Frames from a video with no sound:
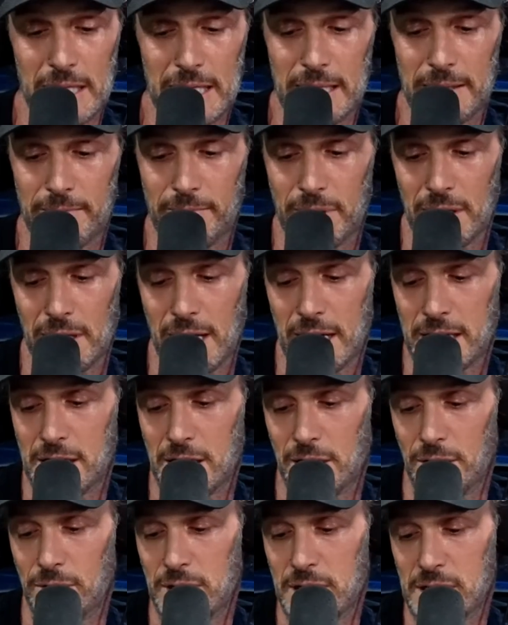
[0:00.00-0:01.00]
and be like, he's
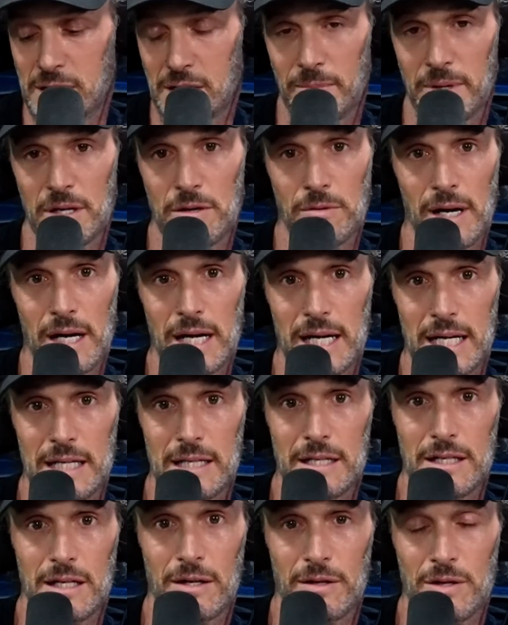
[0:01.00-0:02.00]
going to be
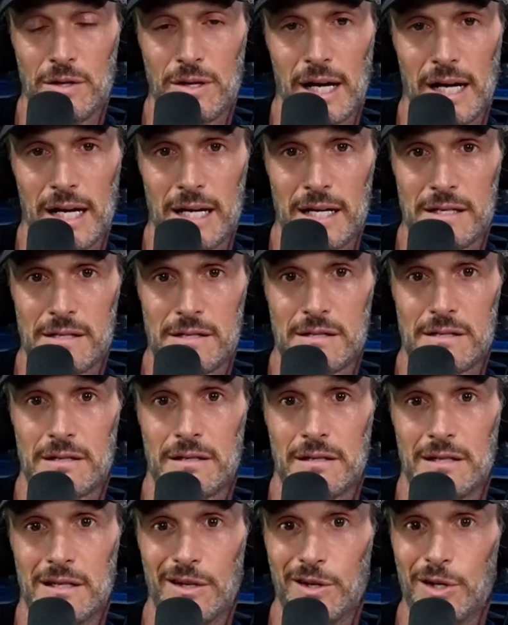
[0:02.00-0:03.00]
great. You guys,
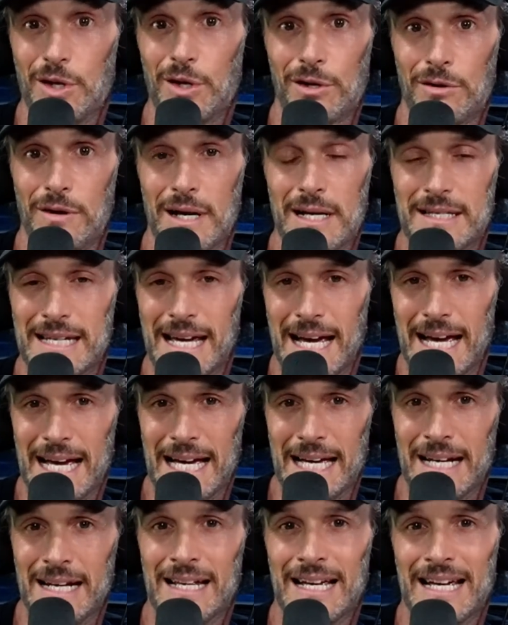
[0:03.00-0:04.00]
you're a great
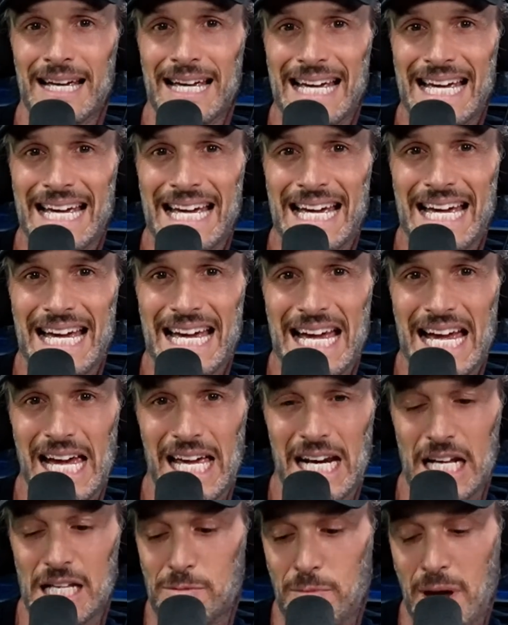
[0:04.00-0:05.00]
dad.
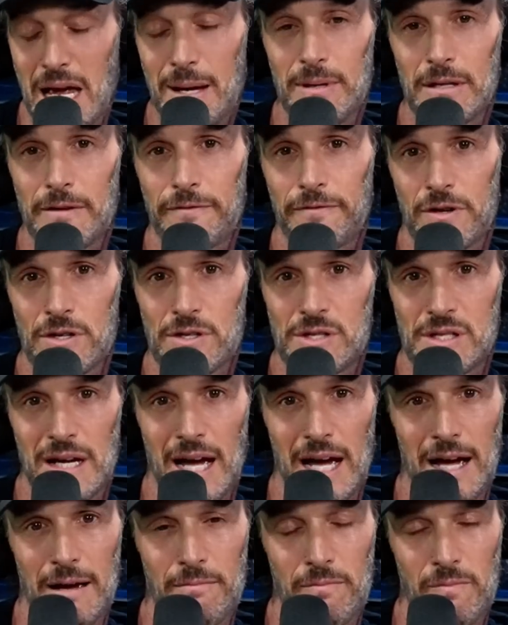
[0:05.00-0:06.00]
And it's maybe the first
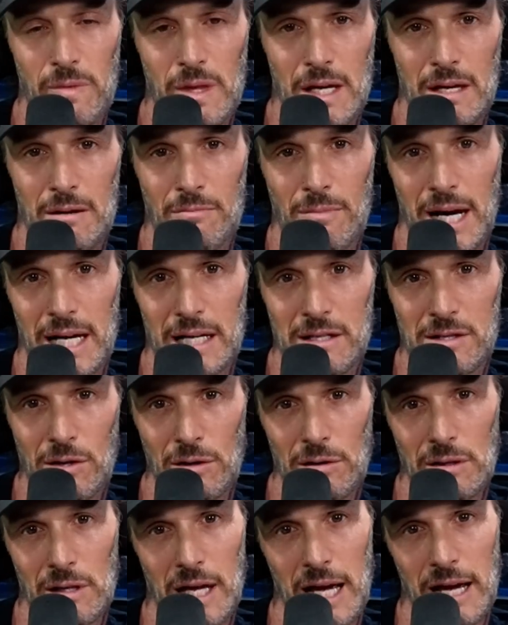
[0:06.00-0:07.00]
time in my
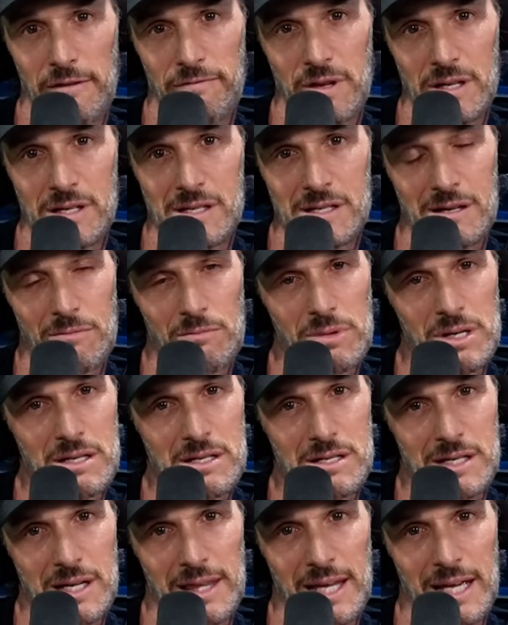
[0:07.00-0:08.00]
adult life that somebody
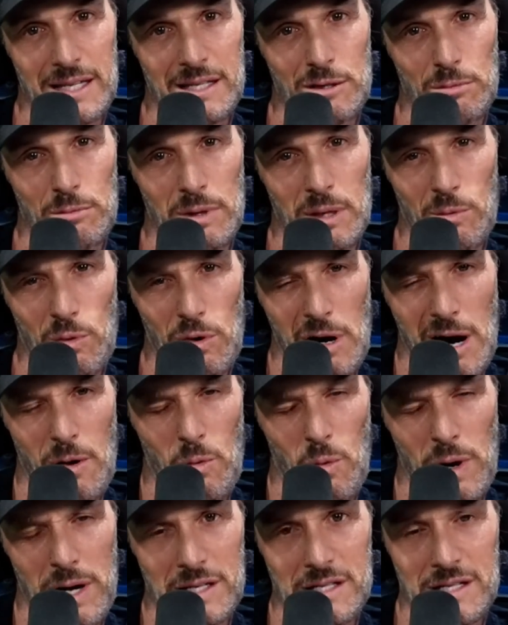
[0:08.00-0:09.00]
said that to me where I
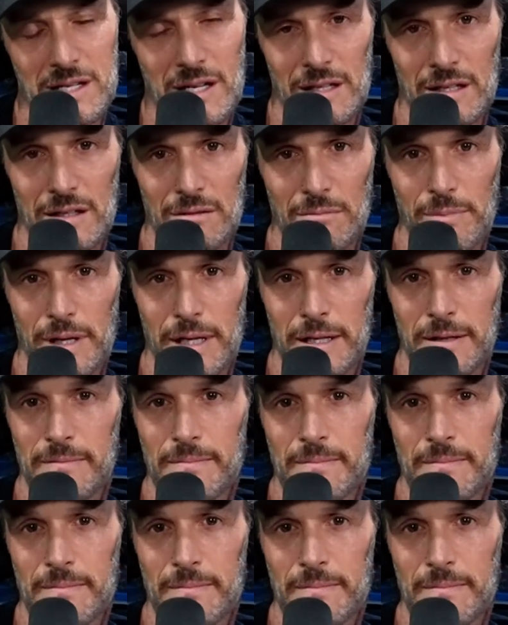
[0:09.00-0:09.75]
winced a little bit,